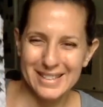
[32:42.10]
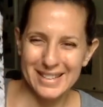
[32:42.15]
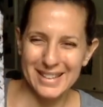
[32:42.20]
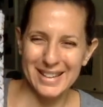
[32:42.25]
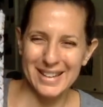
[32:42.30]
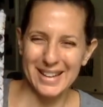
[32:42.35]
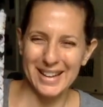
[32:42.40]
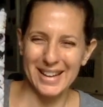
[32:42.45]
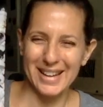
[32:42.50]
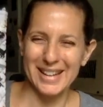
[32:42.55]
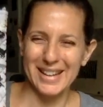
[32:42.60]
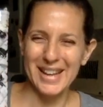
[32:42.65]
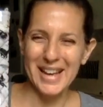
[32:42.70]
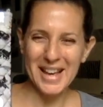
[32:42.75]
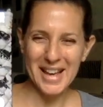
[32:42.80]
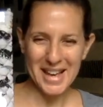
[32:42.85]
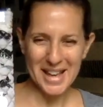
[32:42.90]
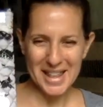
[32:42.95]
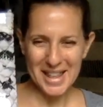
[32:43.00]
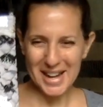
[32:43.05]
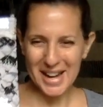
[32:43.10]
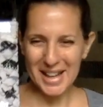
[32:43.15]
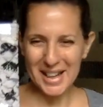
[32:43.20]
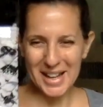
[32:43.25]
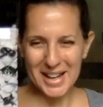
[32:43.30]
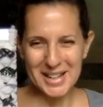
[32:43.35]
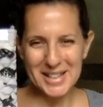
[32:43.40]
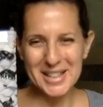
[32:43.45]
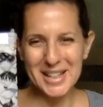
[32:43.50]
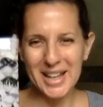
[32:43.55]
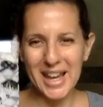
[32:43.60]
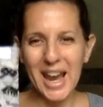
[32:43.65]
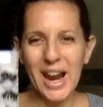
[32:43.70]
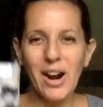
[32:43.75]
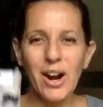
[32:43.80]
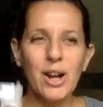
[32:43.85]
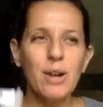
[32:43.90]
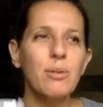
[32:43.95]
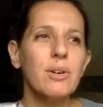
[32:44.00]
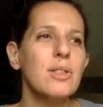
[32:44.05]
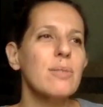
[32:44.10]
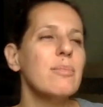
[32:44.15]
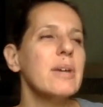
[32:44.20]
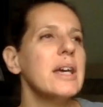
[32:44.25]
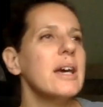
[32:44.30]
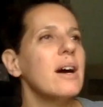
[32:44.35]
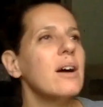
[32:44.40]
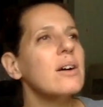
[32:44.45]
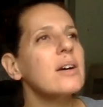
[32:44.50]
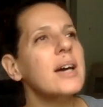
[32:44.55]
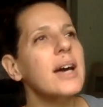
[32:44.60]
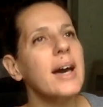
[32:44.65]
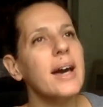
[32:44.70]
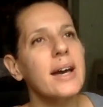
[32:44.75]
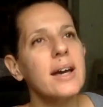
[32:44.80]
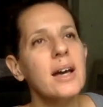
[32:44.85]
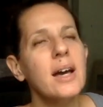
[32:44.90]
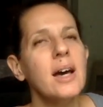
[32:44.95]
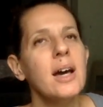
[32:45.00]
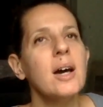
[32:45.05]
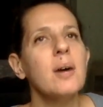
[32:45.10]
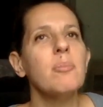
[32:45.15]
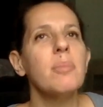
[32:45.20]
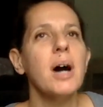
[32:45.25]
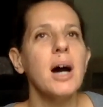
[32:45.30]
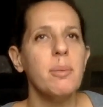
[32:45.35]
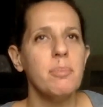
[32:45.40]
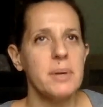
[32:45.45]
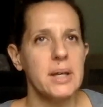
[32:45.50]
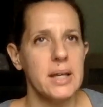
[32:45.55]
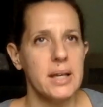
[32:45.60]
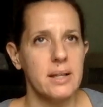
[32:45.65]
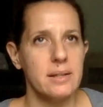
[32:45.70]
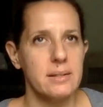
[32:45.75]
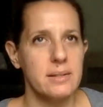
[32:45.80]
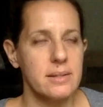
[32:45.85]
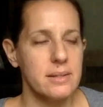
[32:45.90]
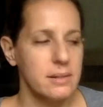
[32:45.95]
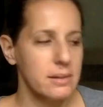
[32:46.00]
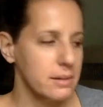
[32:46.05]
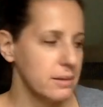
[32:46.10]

I like to carry with me. Okay, puppies.